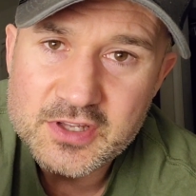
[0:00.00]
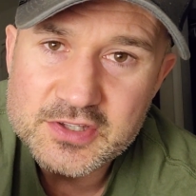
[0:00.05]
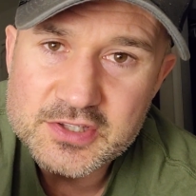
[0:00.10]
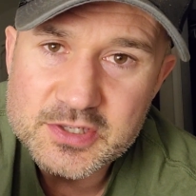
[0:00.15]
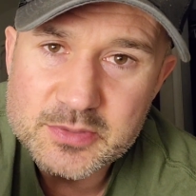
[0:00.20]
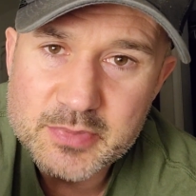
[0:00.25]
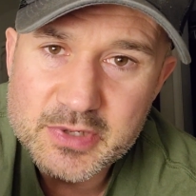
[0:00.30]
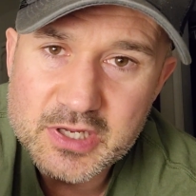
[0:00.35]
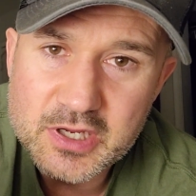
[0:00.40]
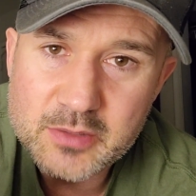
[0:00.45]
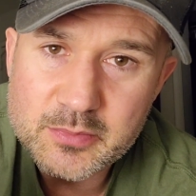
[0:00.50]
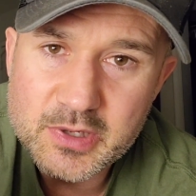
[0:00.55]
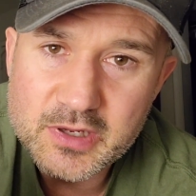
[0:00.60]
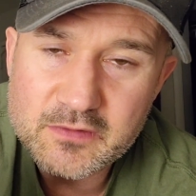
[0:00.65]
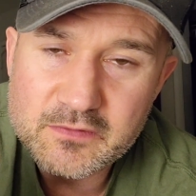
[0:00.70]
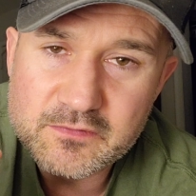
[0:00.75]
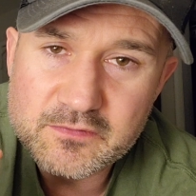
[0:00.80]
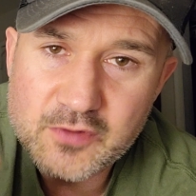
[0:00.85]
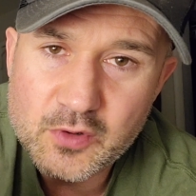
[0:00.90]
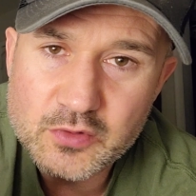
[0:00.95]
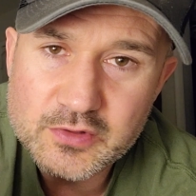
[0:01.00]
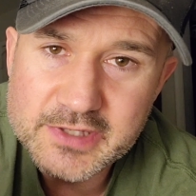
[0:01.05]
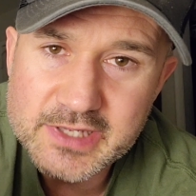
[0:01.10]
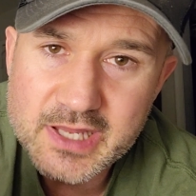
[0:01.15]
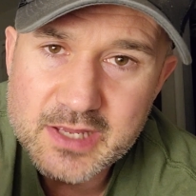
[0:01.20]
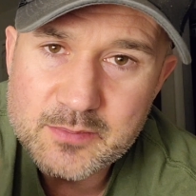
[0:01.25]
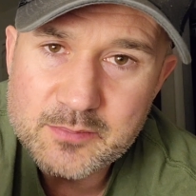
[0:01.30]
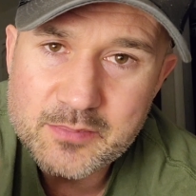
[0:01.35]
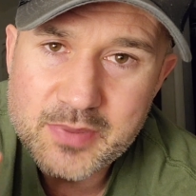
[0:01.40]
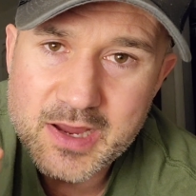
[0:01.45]
to becoming fully
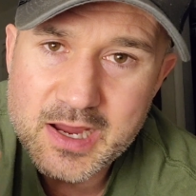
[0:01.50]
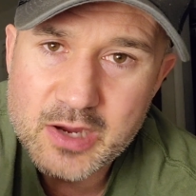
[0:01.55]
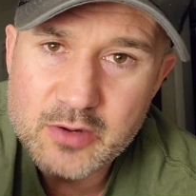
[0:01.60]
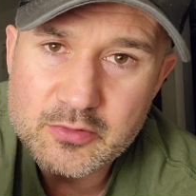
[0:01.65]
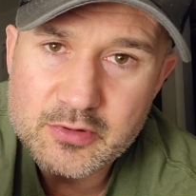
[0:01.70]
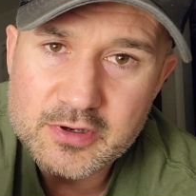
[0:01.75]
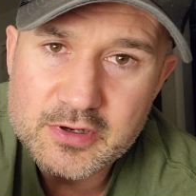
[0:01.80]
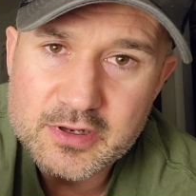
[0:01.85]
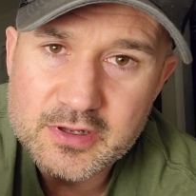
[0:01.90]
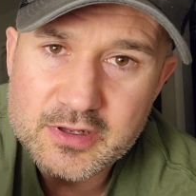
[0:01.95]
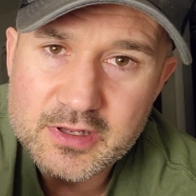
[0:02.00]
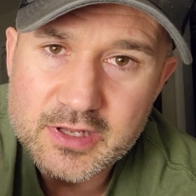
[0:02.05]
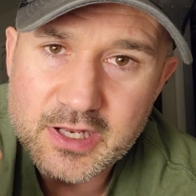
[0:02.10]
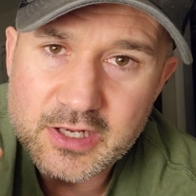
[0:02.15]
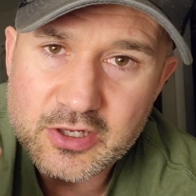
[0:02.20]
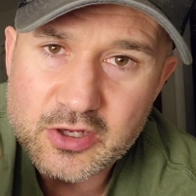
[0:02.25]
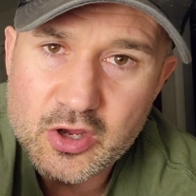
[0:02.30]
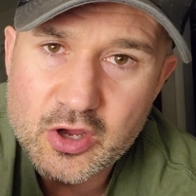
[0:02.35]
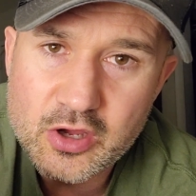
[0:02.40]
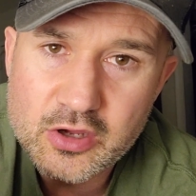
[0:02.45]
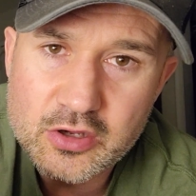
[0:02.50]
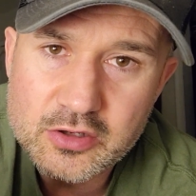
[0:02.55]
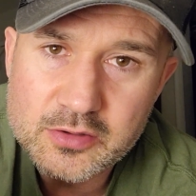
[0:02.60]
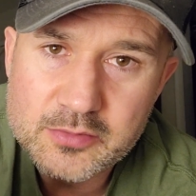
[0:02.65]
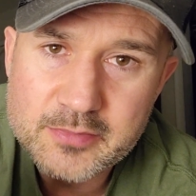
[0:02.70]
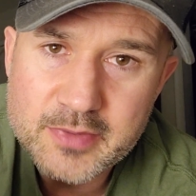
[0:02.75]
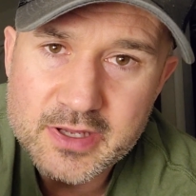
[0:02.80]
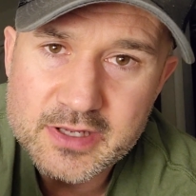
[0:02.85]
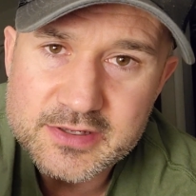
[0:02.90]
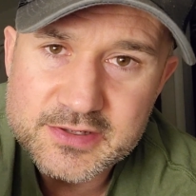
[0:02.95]
empowered,
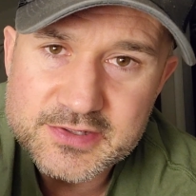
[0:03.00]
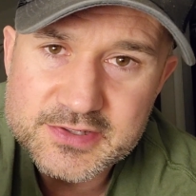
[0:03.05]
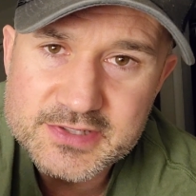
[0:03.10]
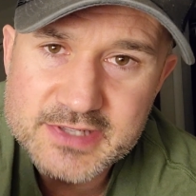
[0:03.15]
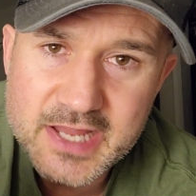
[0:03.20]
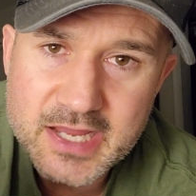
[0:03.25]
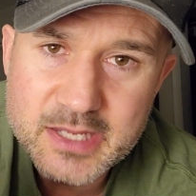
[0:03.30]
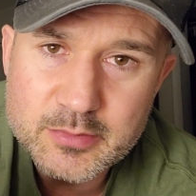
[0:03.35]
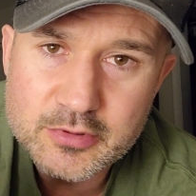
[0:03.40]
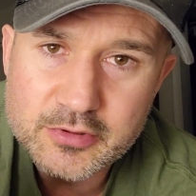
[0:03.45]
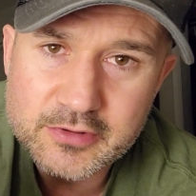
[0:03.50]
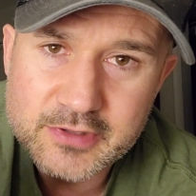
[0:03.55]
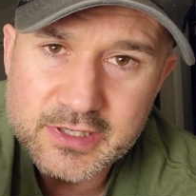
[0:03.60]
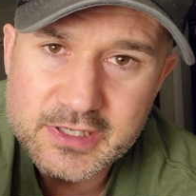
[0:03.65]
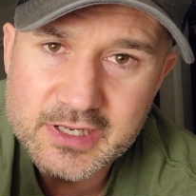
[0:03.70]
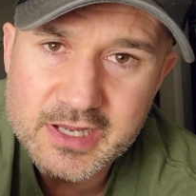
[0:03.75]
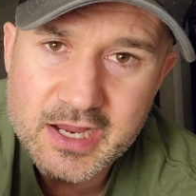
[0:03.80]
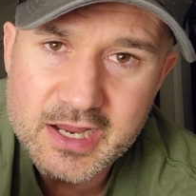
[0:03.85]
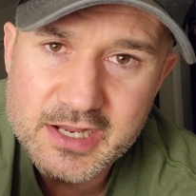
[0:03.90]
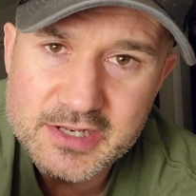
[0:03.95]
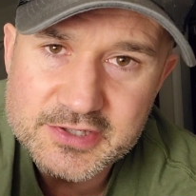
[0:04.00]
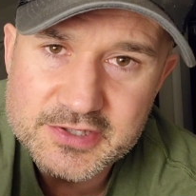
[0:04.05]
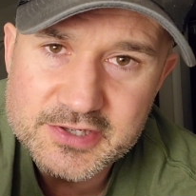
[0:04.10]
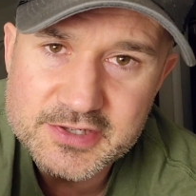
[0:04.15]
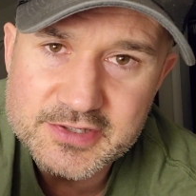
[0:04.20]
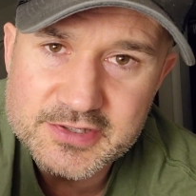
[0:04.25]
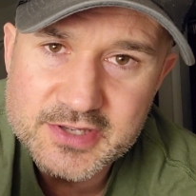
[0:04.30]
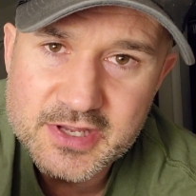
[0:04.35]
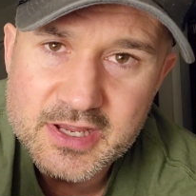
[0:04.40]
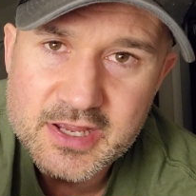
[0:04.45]
calm, stable, and
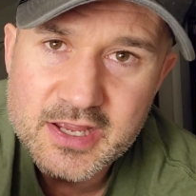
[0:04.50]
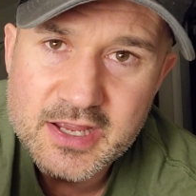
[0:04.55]
conscious,